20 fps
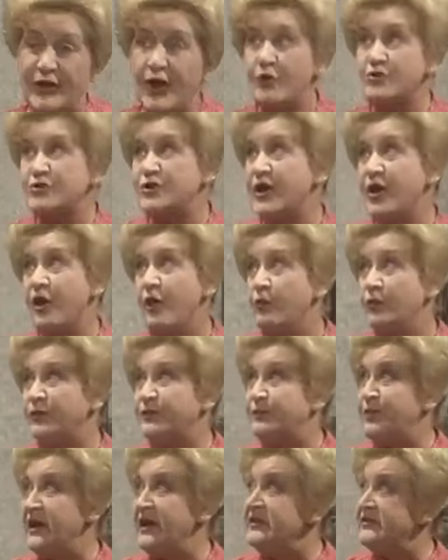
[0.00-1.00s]
know she always
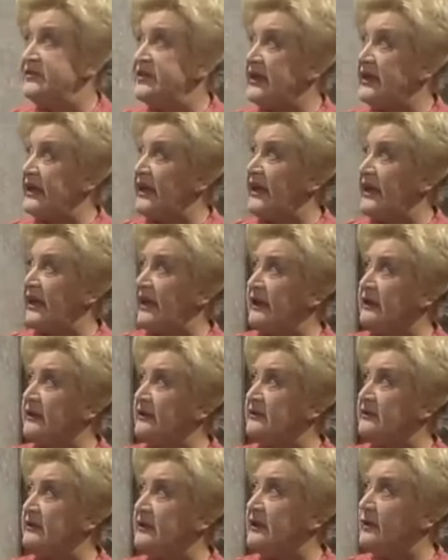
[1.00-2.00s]
brings a
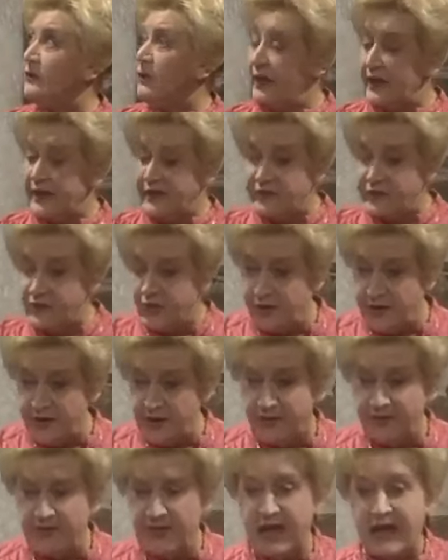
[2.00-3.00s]
cake. Well, it's going
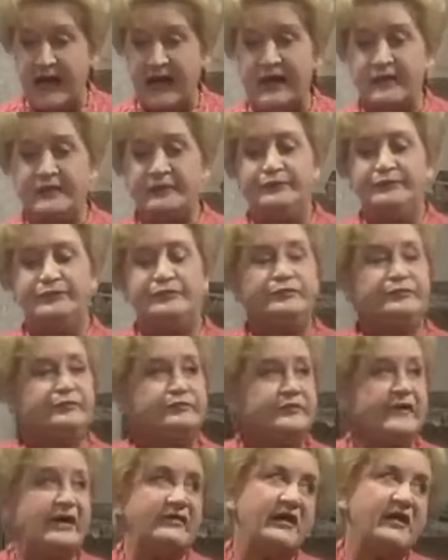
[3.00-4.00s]
on there.
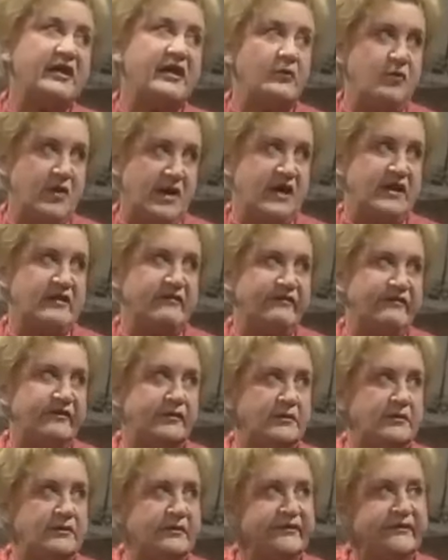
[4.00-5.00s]
I've had it
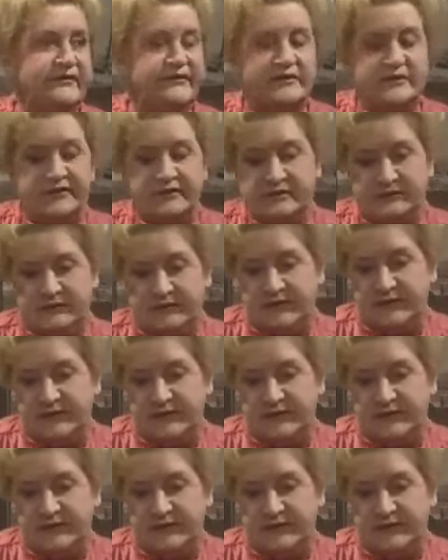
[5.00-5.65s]
reinforced. oh,